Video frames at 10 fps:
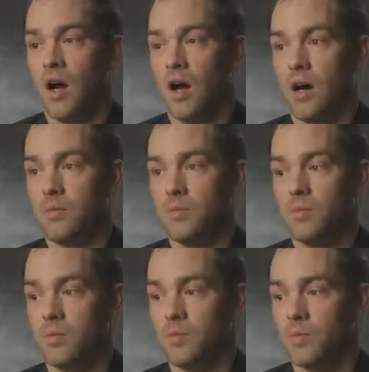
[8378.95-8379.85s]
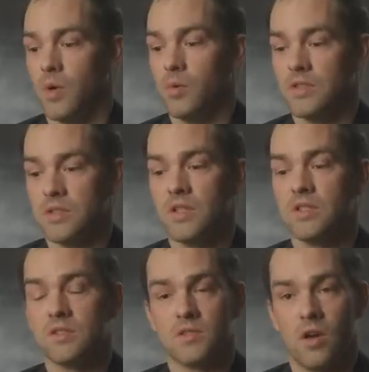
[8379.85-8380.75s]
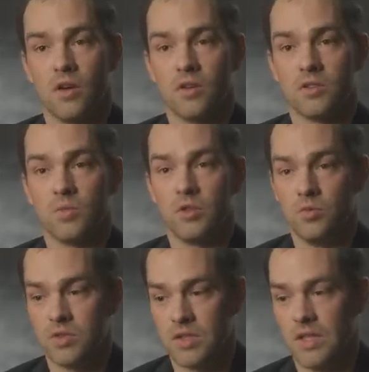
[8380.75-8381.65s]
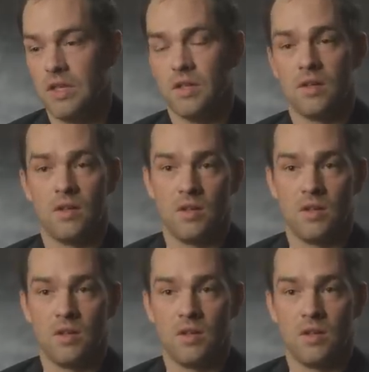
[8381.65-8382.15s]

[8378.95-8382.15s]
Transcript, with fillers: What was the Citizens Honors, when you see